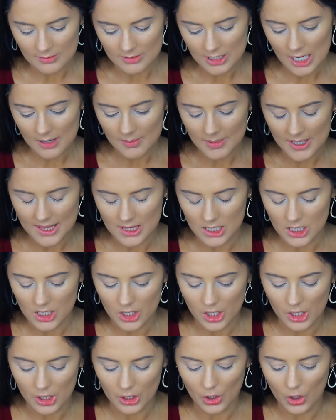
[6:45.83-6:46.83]
Tape in the
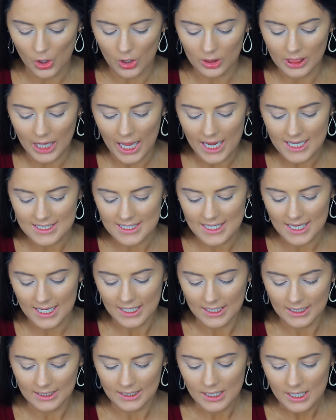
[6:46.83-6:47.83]
color Light
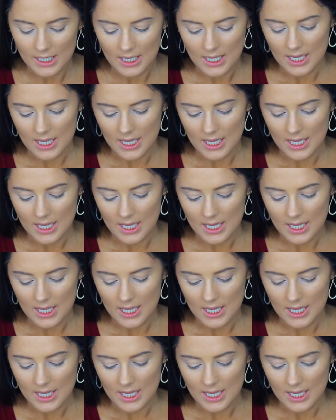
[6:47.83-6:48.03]
Sand.